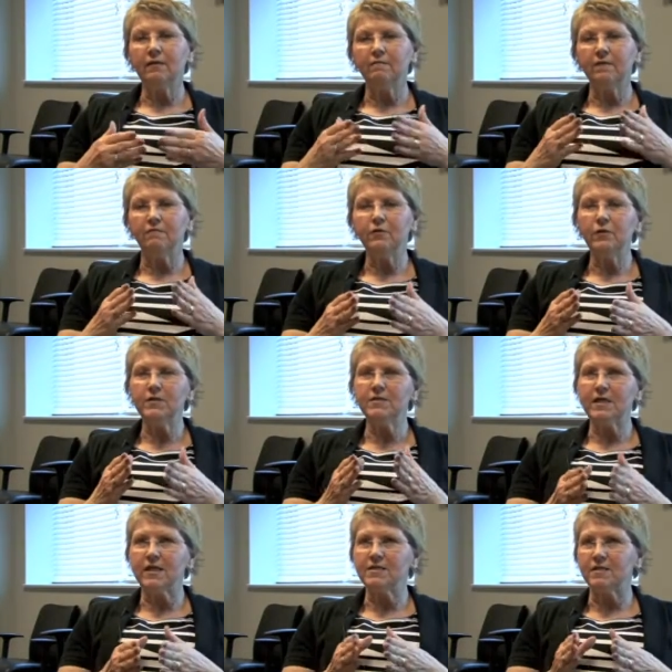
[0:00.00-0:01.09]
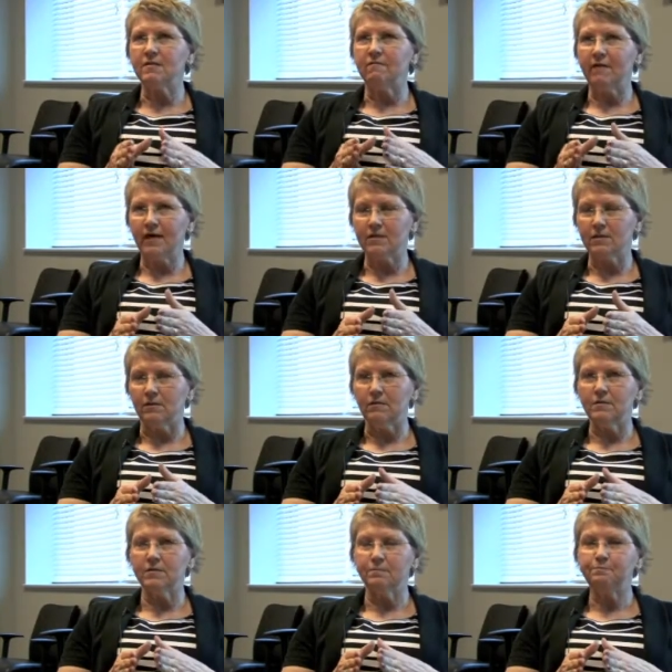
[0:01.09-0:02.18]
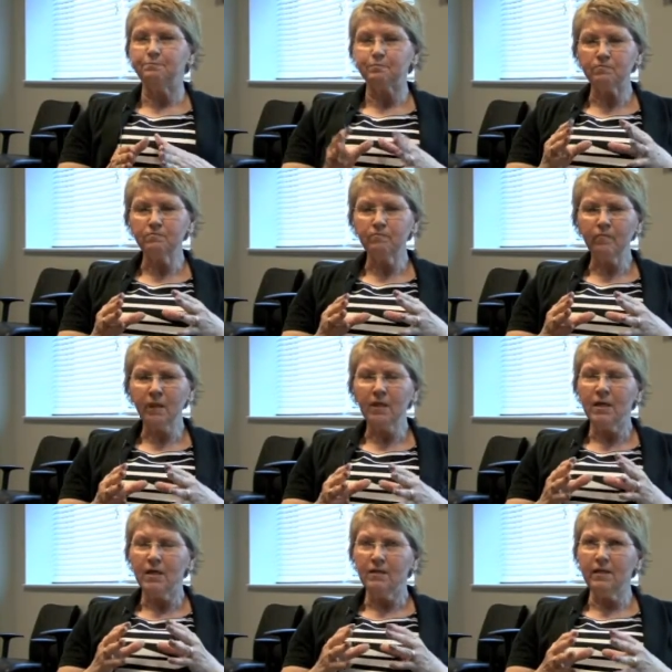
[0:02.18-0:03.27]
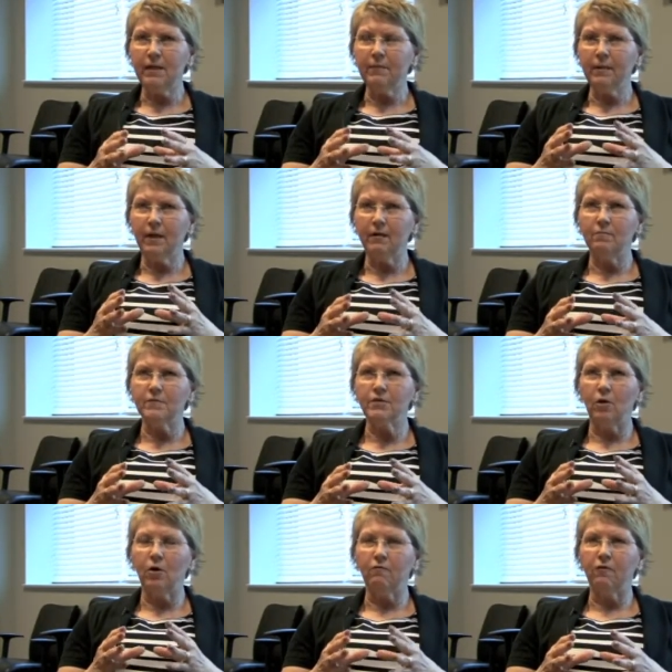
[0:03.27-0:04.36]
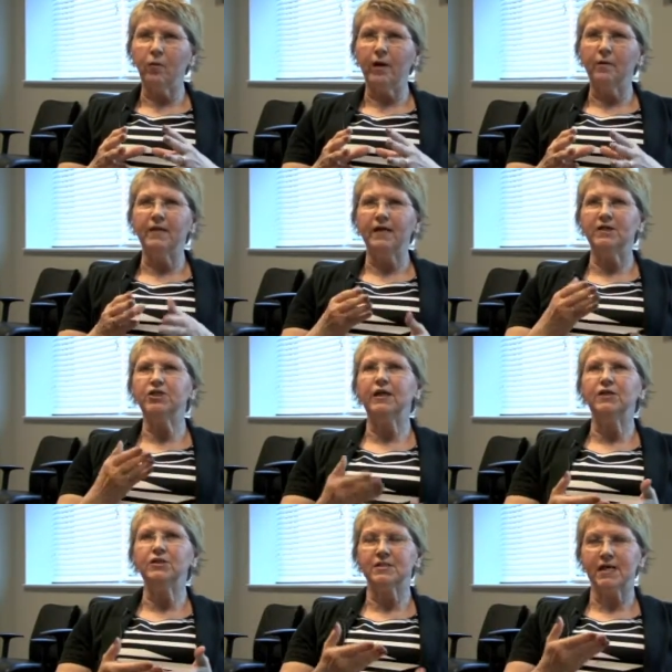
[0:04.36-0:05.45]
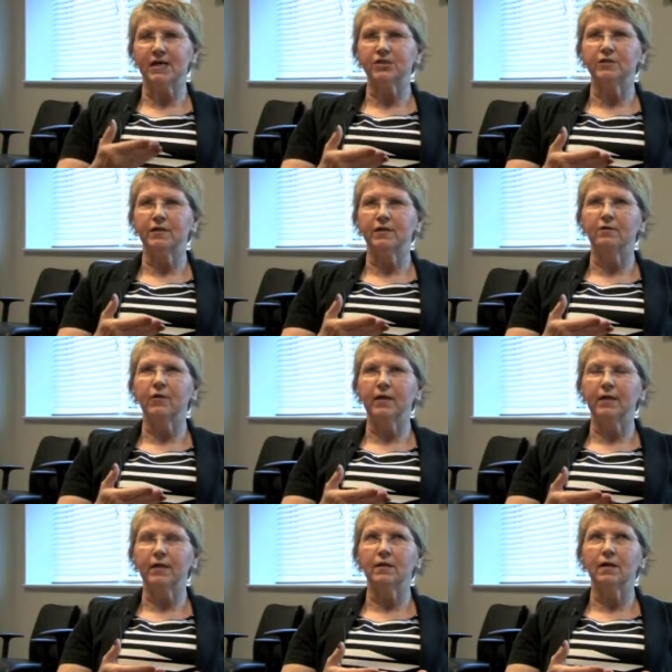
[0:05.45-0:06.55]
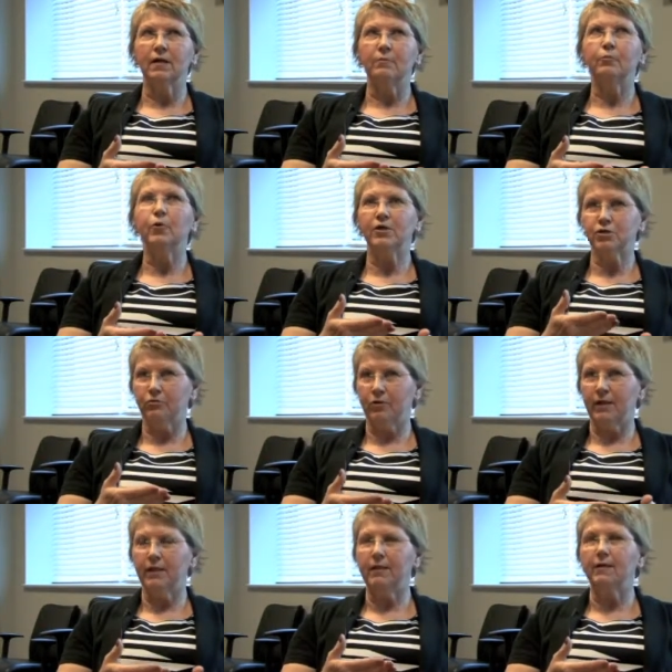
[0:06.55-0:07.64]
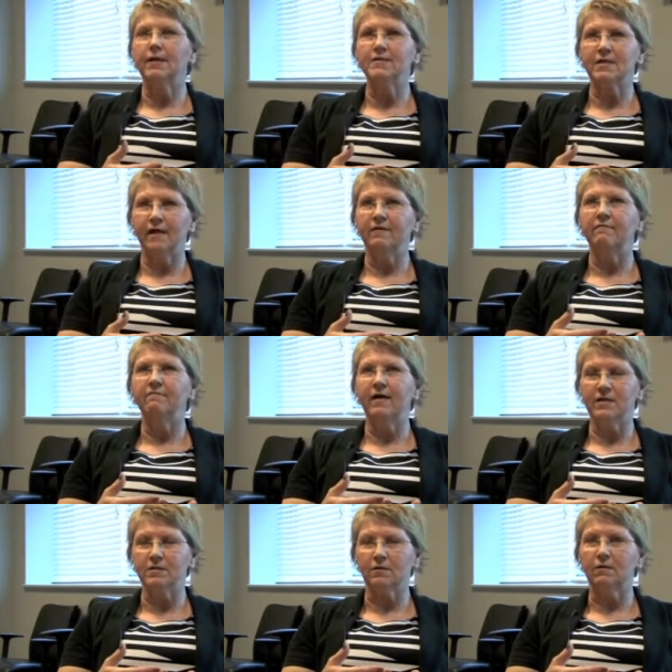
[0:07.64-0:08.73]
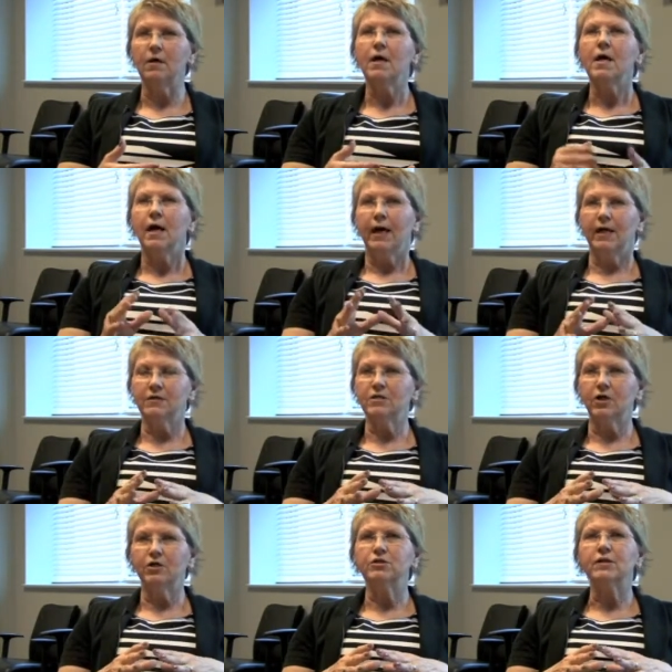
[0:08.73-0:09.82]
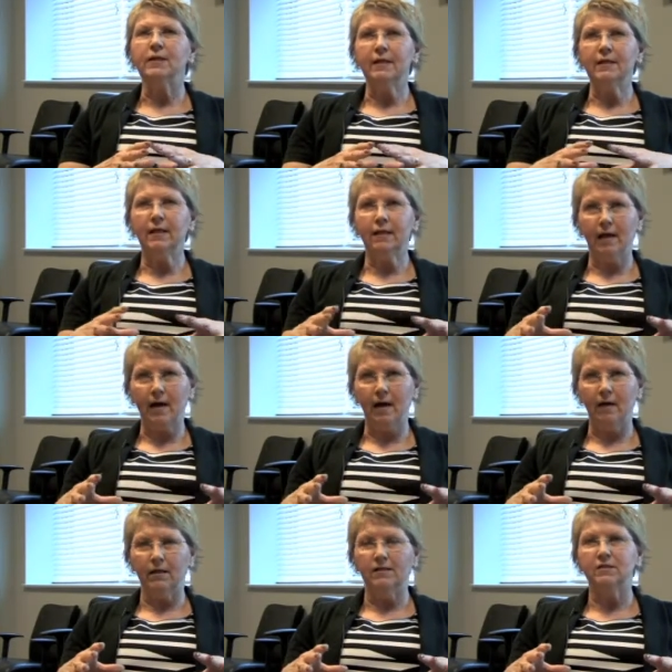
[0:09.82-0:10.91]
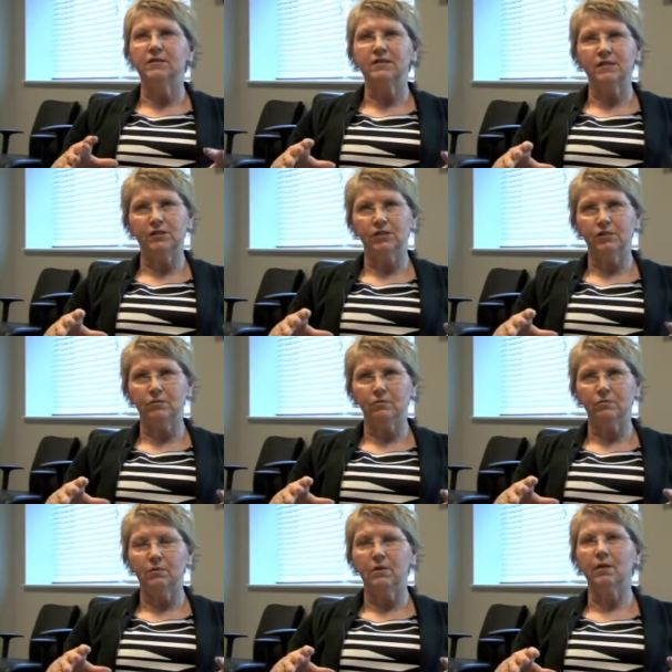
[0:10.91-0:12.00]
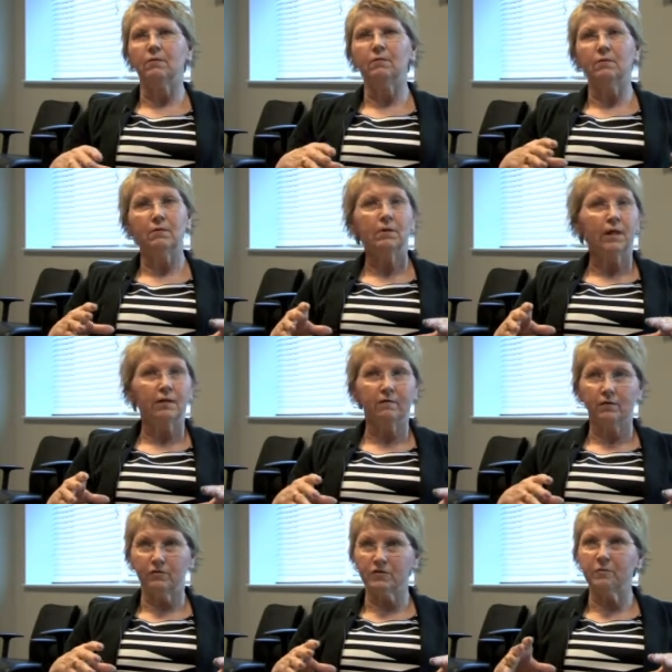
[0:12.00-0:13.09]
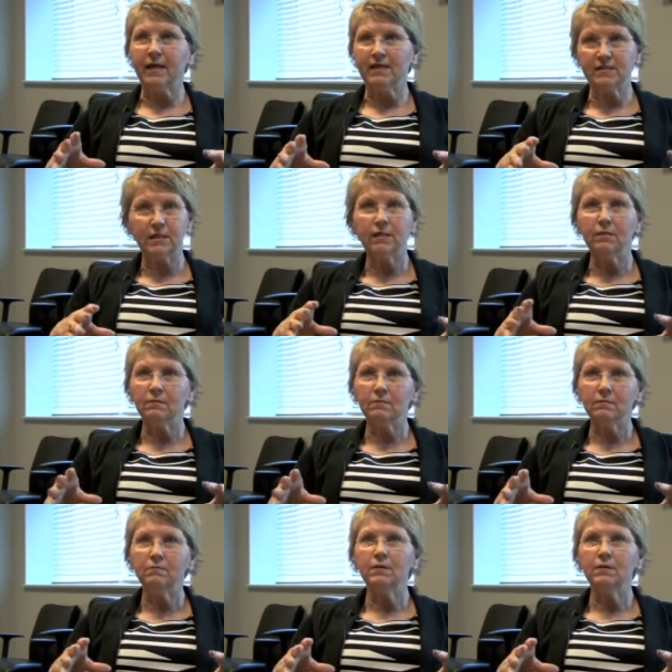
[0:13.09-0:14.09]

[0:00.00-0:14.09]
And if the fluid stays in the vessels, they become so overwhelmed that it changes actually the gradient, the pressure gradient inside the vessel, and starts leaking out into the tissue and kind of third spacing